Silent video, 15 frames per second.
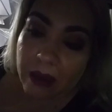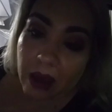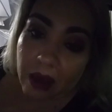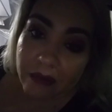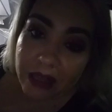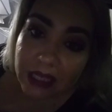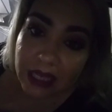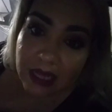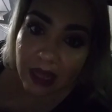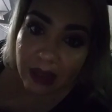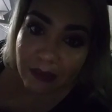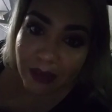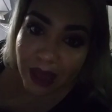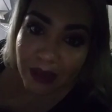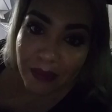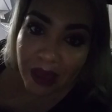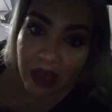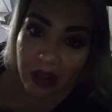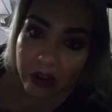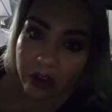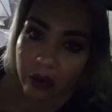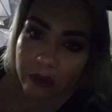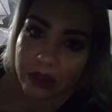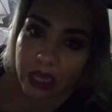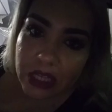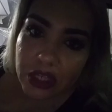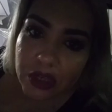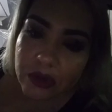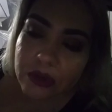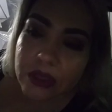Obviously LimeLight by Alcone, they
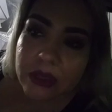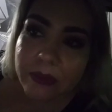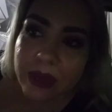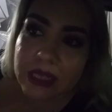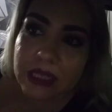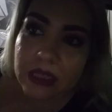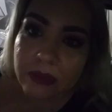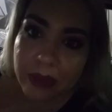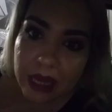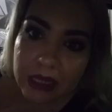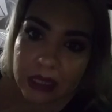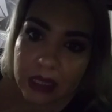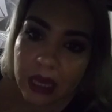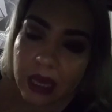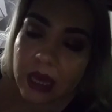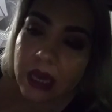chose the best of the best.